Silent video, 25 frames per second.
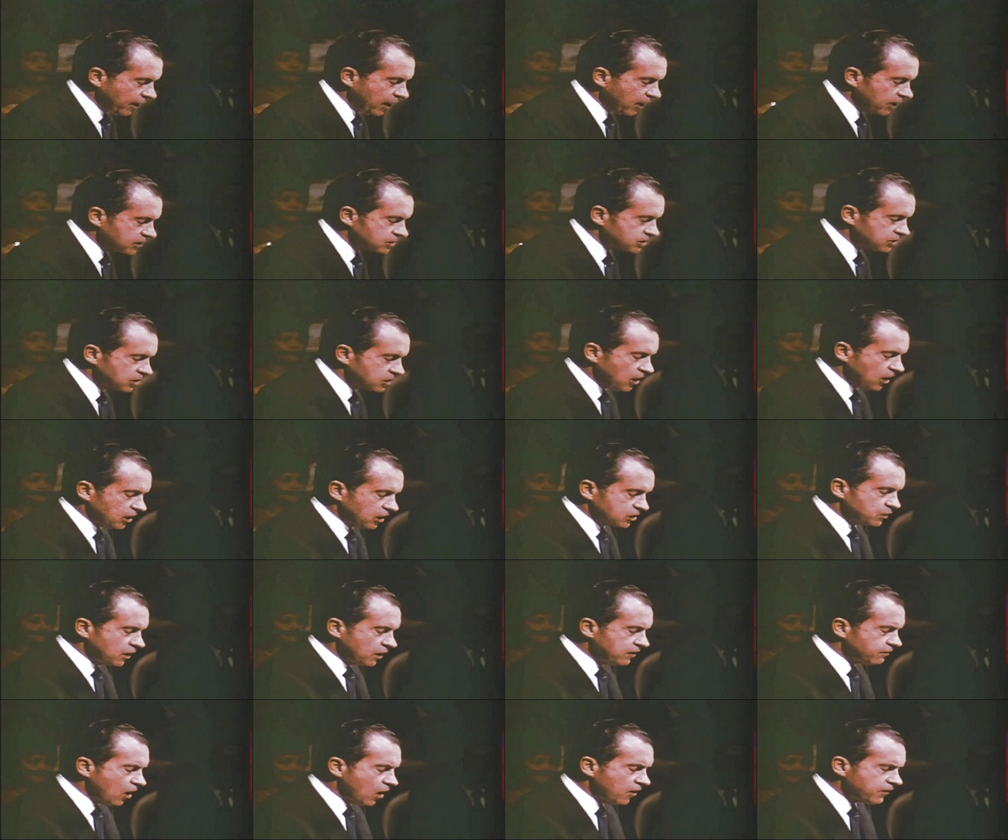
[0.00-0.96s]
the Paris
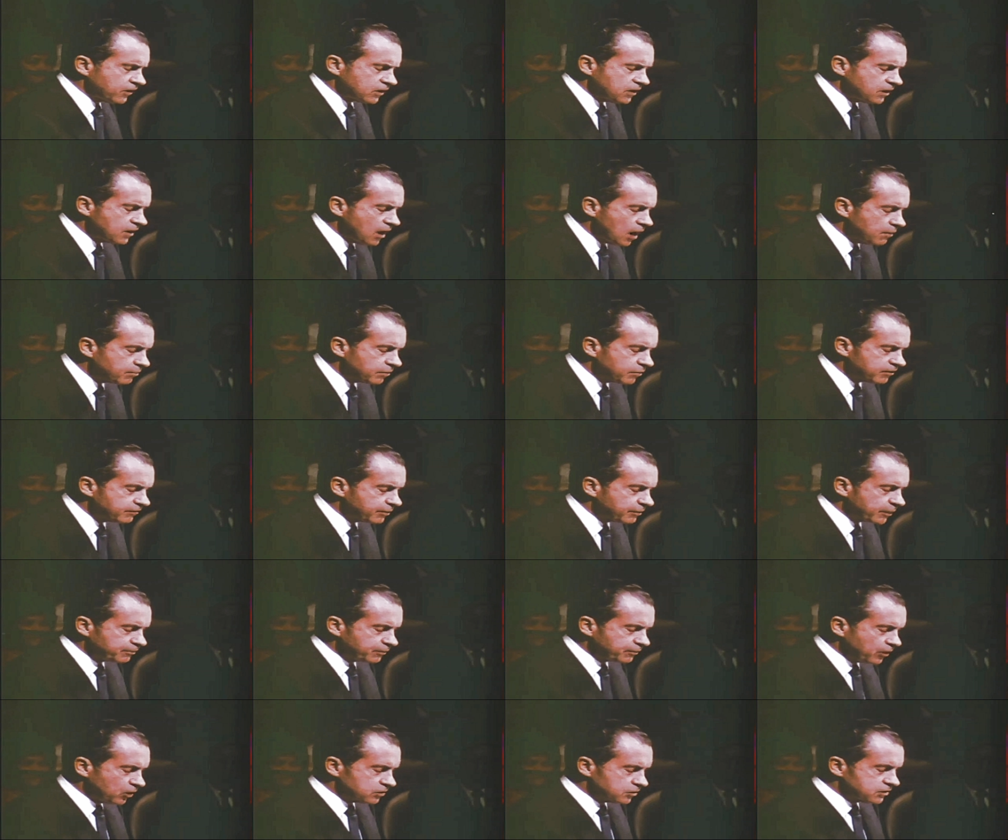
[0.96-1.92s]
talks, we've offered a number
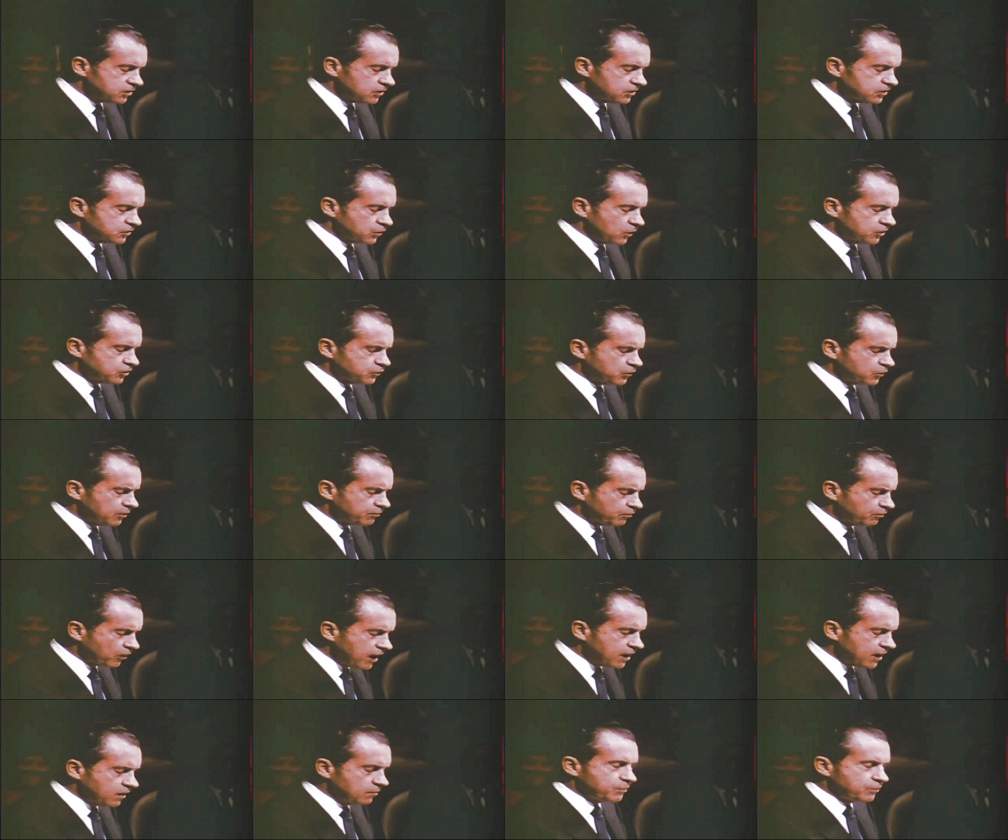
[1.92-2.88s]
of proposals which
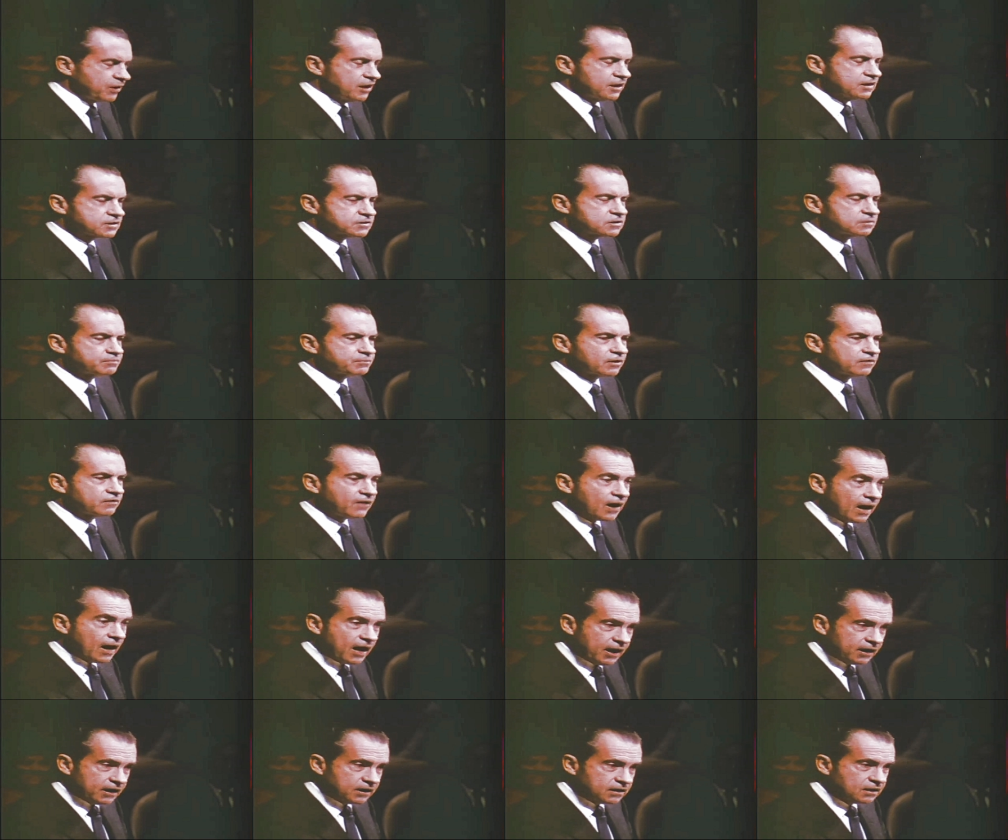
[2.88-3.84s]
would bring peace and
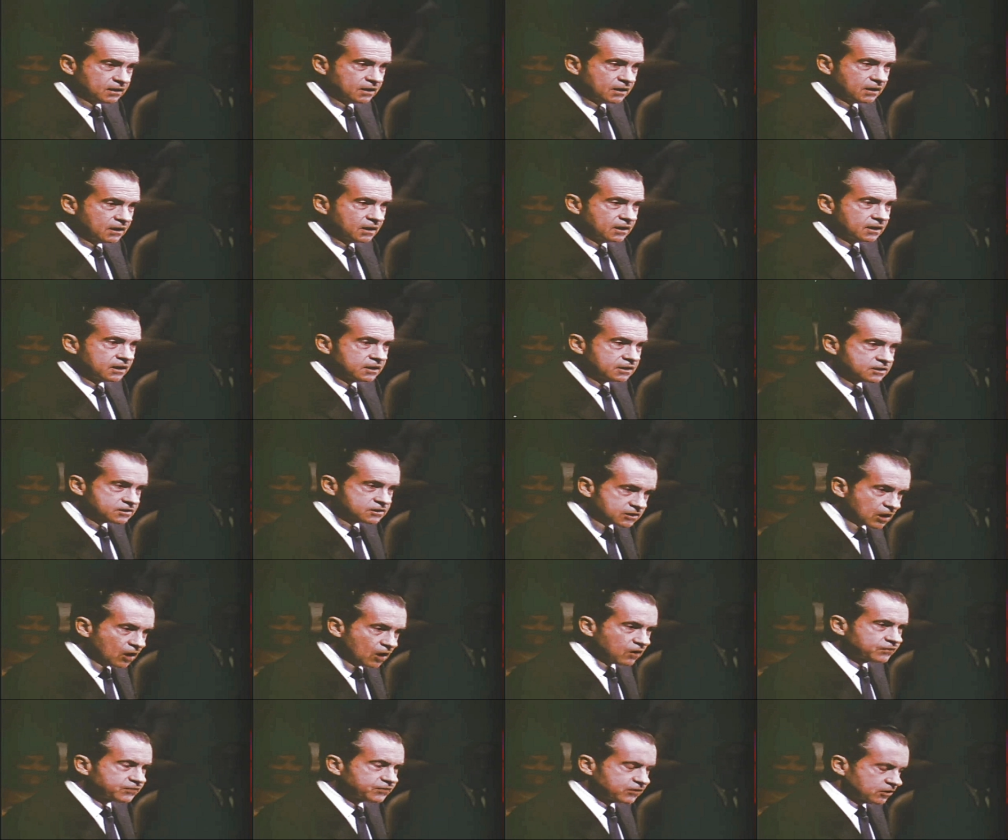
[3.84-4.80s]
provide
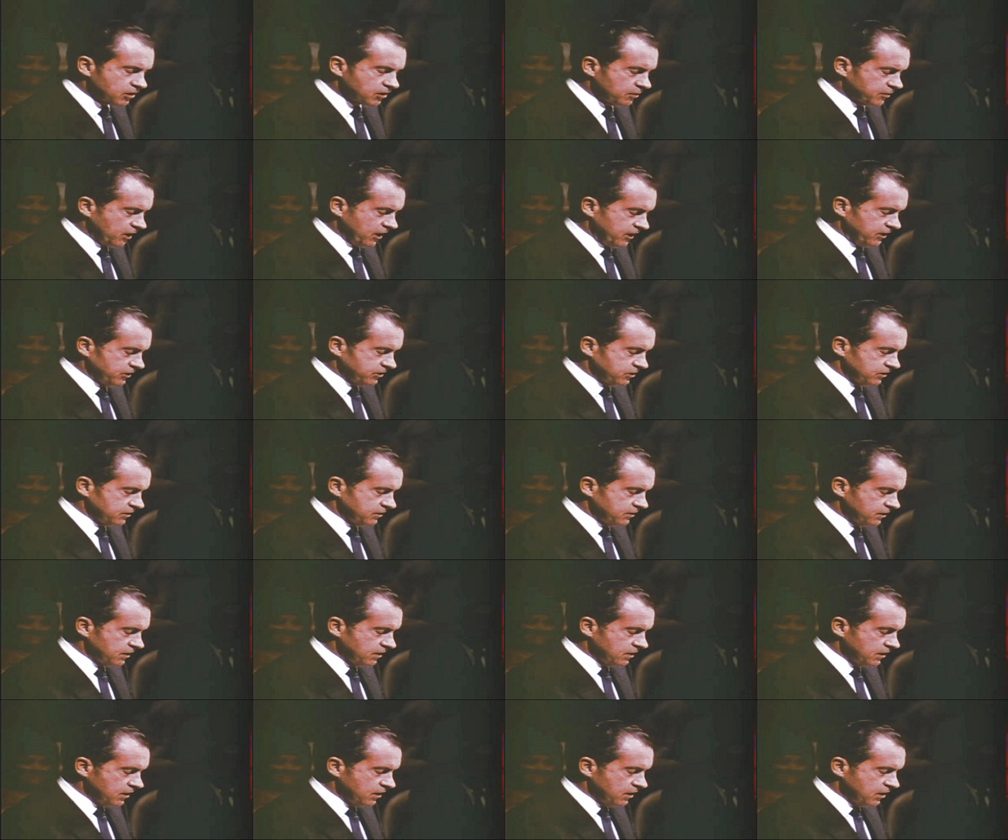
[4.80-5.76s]
self determination.
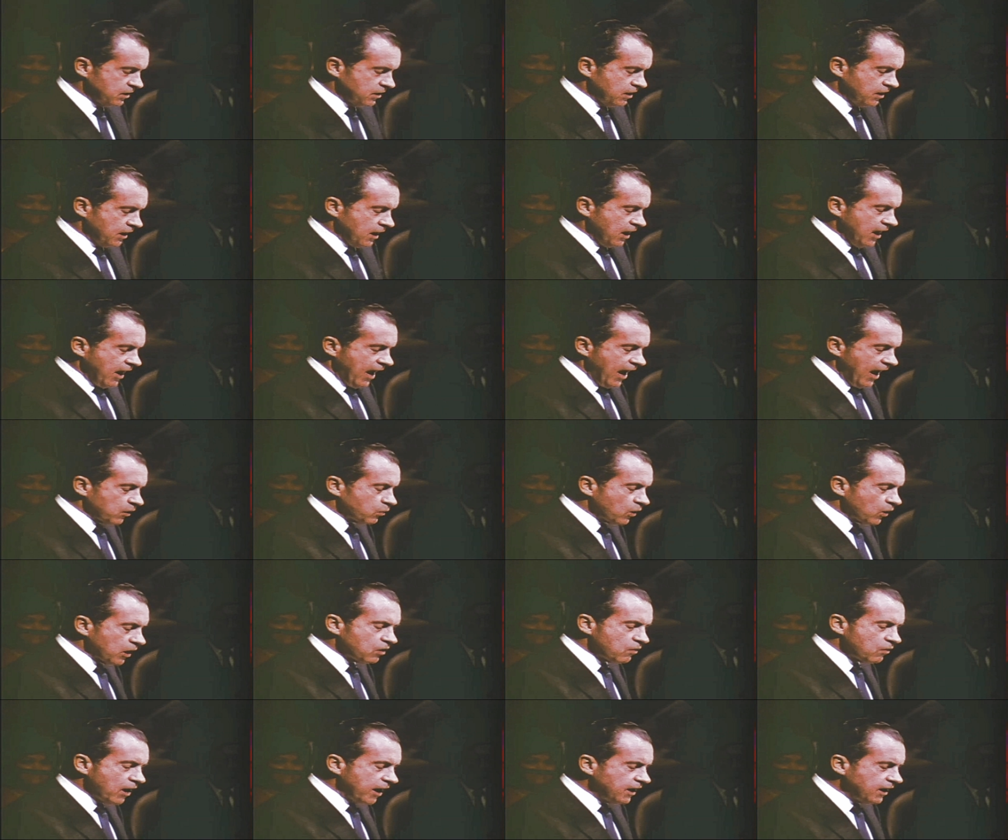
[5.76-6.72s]

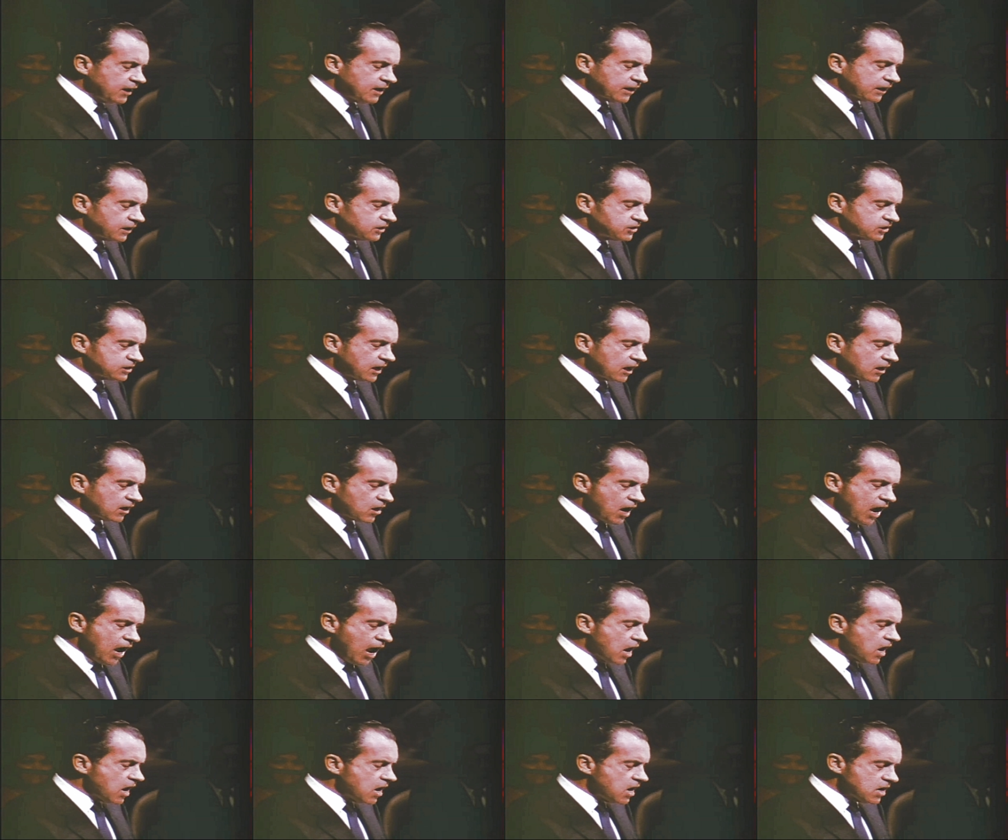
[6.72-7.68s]
And we're ready to
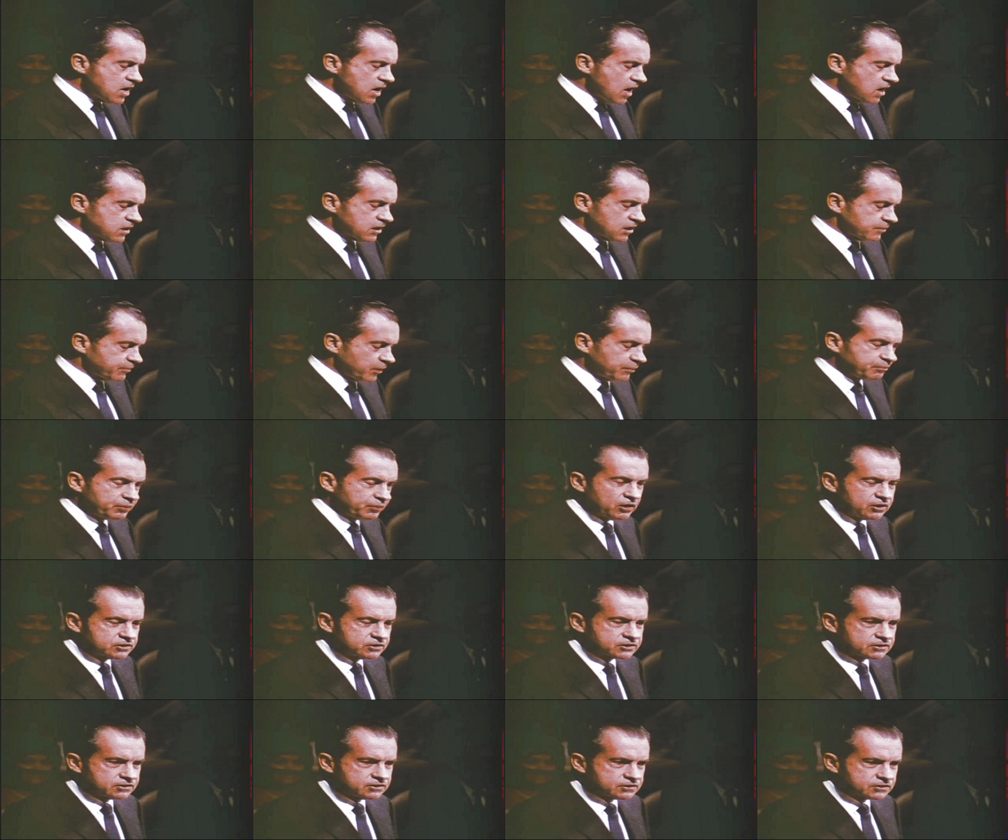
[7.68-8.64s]
consider any other
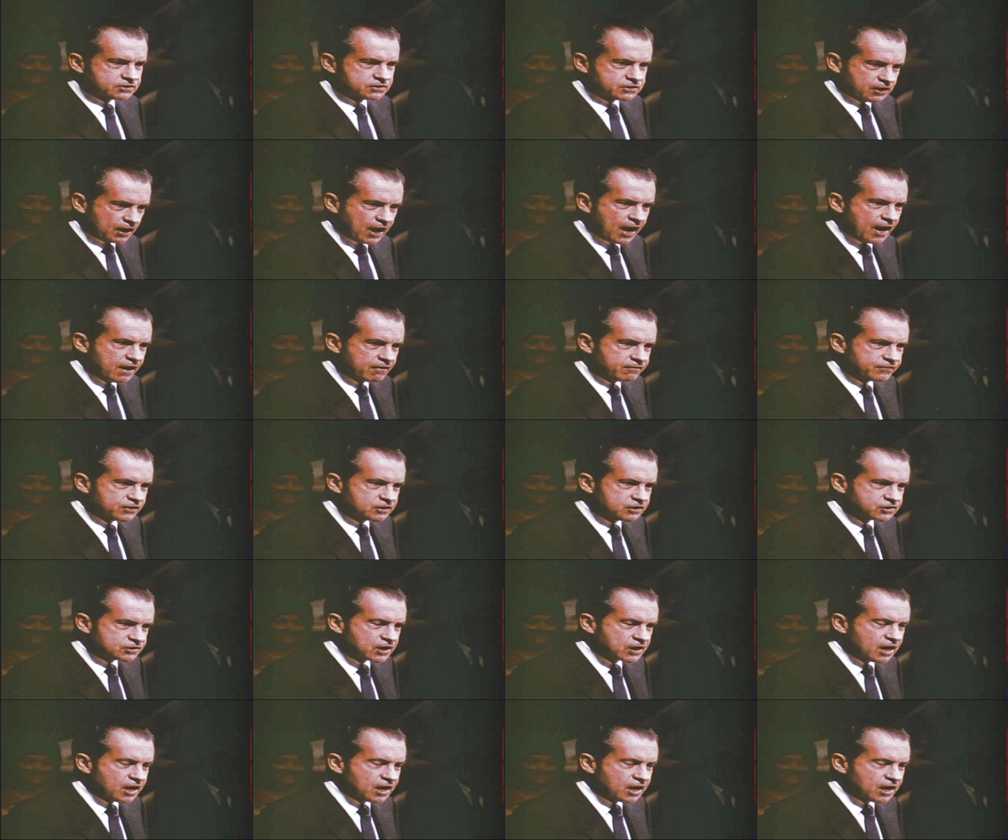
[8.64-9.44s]
proposals that have